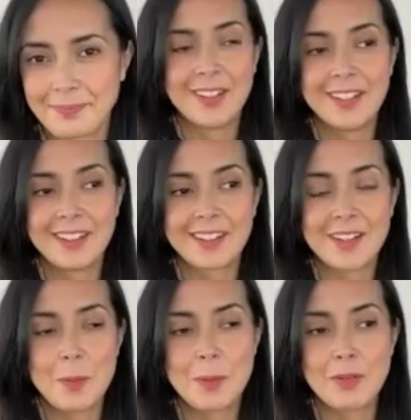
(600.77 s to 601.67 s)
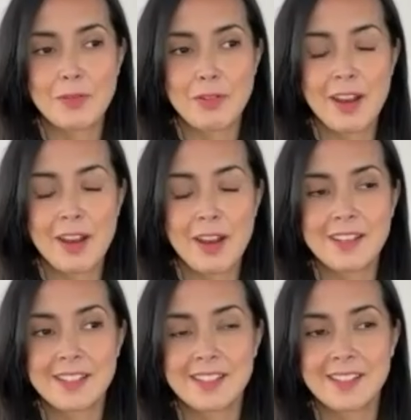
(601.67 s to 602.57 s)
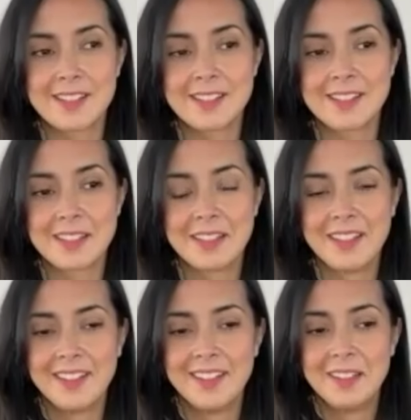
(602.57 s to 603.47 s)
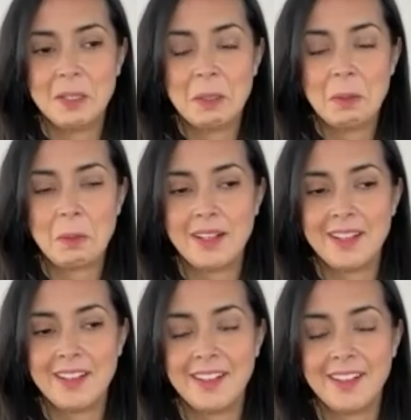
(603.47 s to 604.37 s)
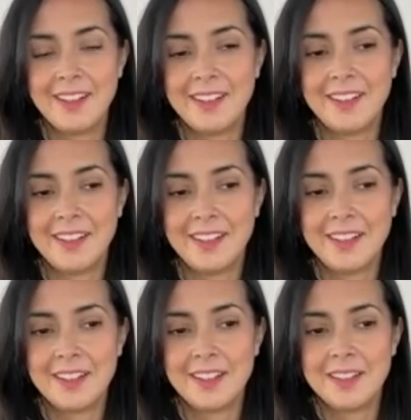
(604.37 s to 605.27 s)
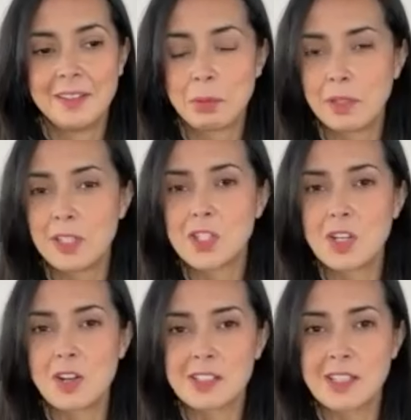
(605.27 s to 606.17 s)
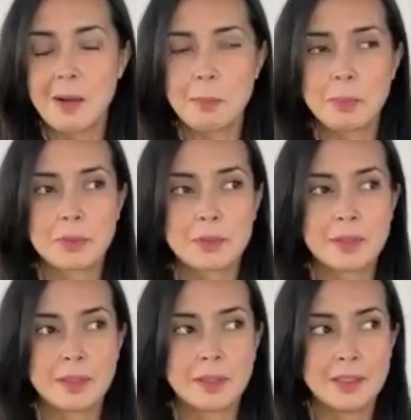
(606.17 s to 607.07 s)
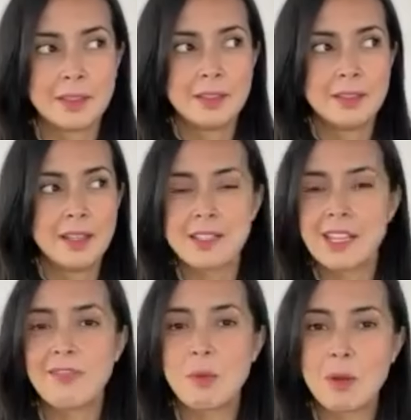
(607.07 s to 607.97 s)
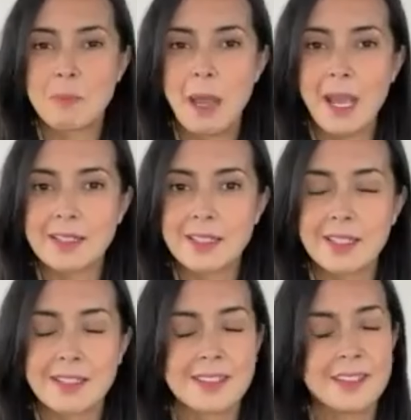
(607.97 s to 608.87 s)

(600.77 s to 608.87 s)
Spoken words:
Her common phrases were, pull your socks up, has everyone met?